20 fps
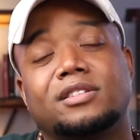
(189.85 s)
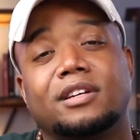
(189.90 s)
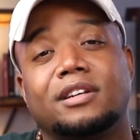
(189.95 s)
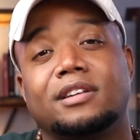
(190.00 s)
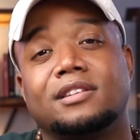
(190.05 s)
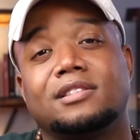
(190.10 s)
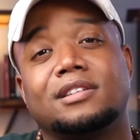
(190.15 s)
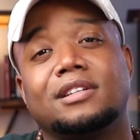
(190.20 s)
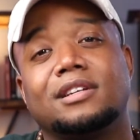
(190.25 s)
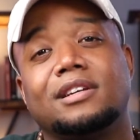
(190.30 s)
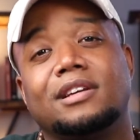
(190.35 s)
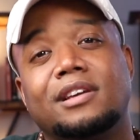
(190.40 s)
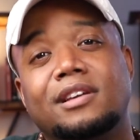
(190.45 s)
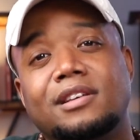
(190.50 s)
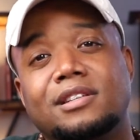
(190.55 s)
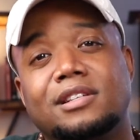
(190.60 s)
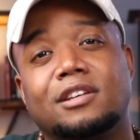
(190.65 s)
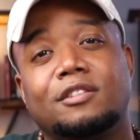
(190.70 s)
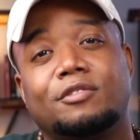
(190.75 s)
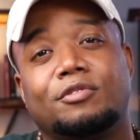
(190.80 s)
and it's
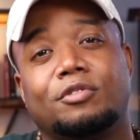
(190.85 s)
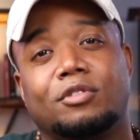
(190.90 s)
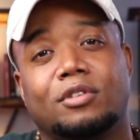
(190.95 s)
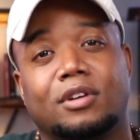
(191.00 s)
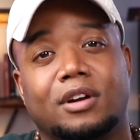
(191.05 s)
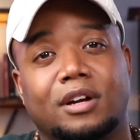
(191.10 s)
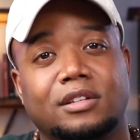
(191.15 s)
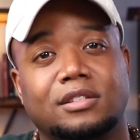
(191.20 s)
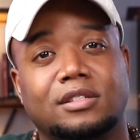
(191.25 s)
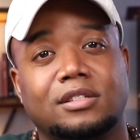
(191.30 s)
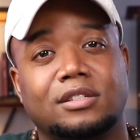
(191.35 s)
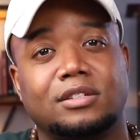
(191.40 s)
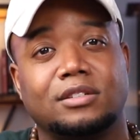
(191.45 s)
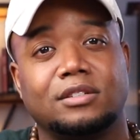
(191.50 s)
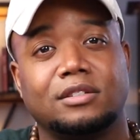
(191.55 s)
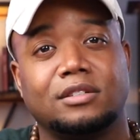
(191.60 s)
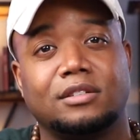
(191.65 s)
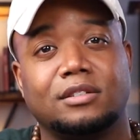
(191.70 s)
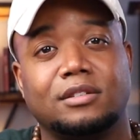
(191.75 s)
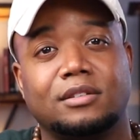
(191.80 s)
easy for us
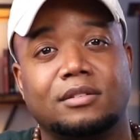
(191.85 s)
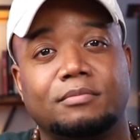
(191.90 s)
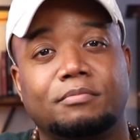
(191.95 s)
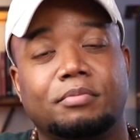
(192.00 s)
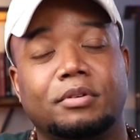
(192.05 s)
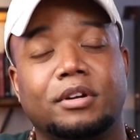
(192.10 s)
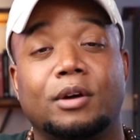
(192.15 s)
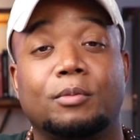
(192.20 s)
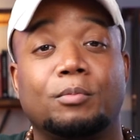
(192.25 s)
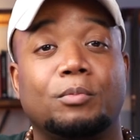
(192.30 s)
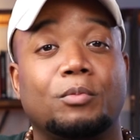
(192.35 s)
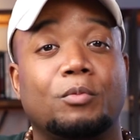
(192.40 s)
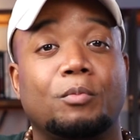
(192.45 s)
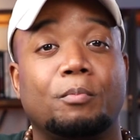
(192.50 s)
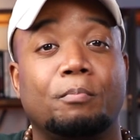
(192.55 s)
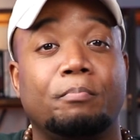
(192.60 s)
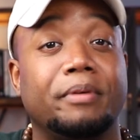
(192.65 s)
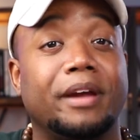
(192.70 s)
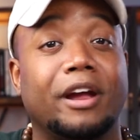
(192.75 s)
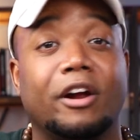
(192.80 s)
to put up
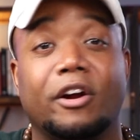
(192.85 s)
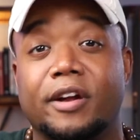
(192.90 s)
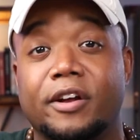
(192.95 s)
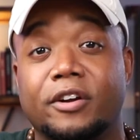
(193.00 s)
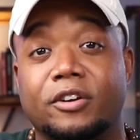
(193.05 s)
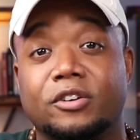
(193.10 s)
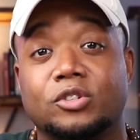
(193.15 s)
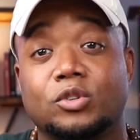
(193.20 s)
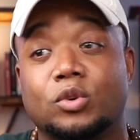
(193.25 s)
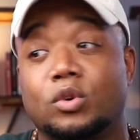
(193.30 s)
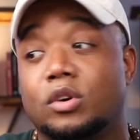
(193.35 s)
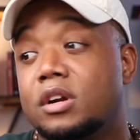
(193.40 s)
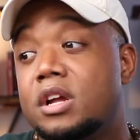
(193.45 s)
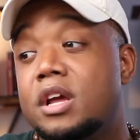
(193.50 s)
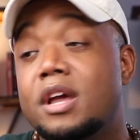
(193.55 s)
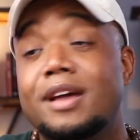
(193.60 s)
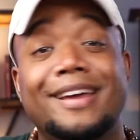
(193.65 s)
barriers or